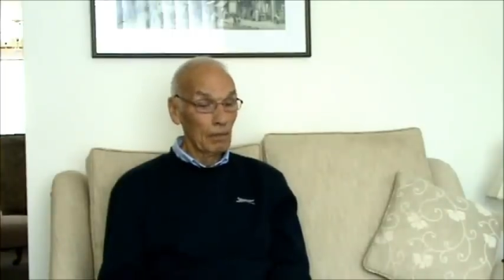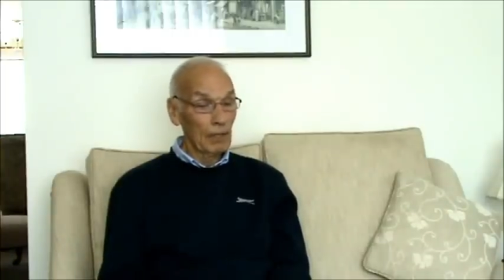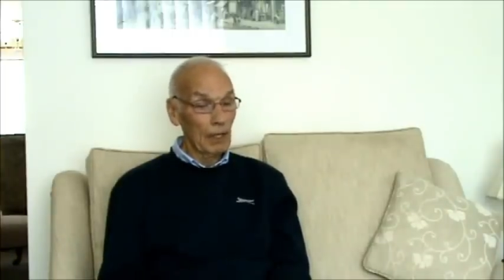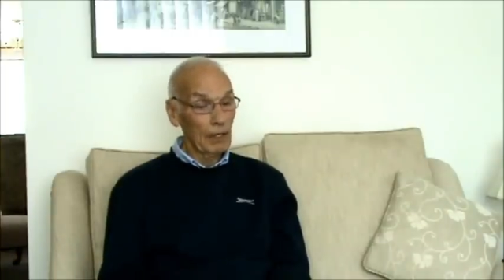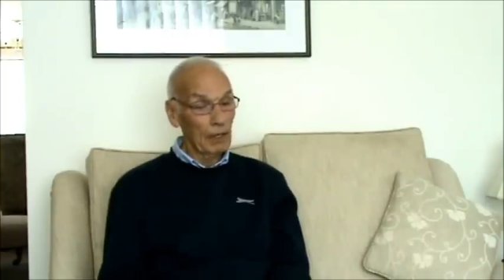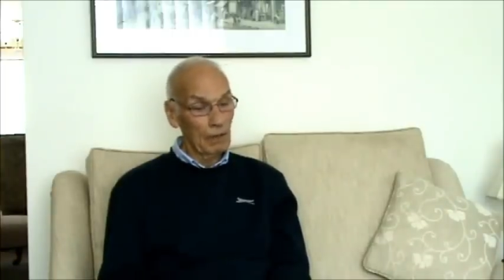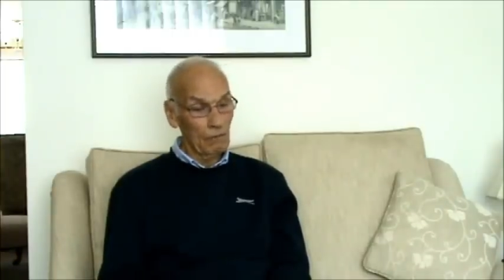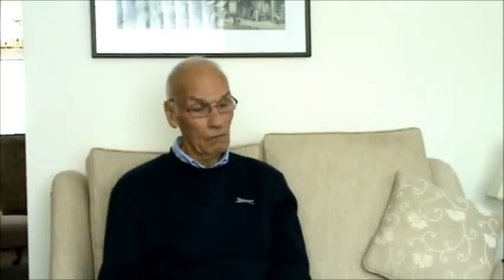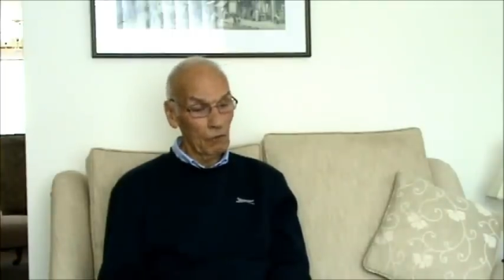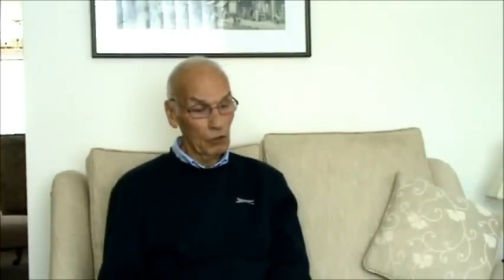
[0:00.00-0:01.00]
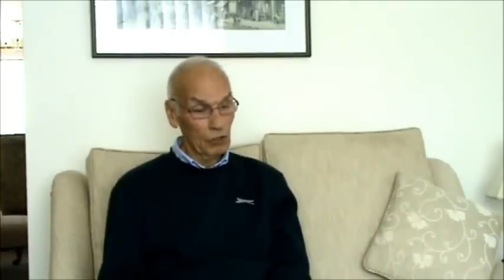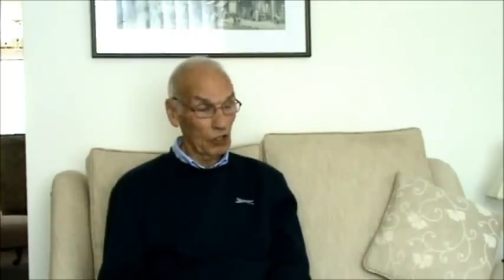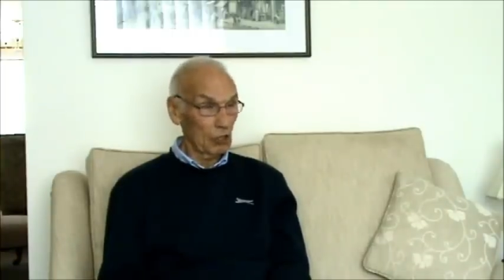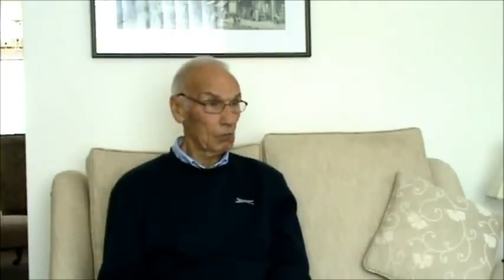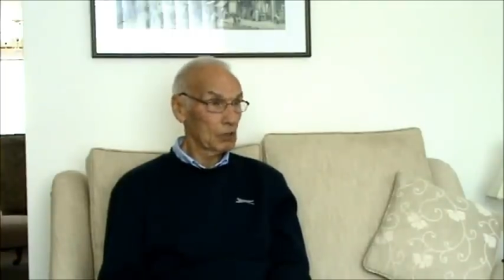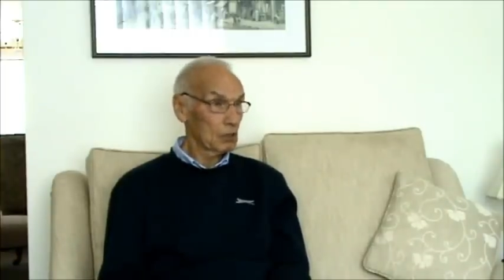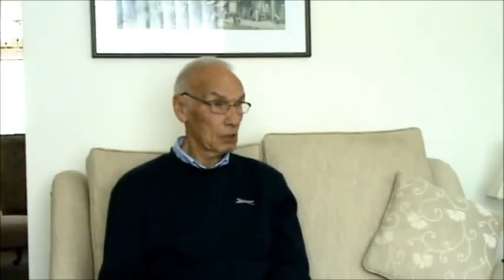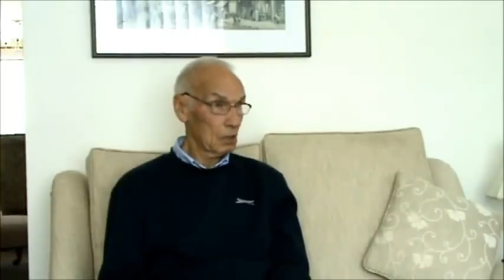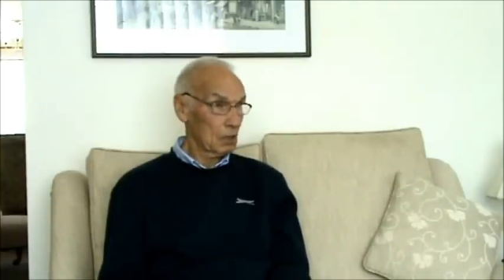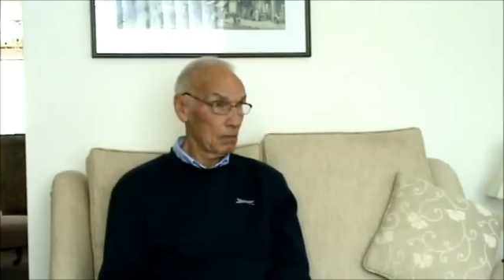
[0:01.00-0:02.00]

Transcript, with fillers: But then Roy Kirk was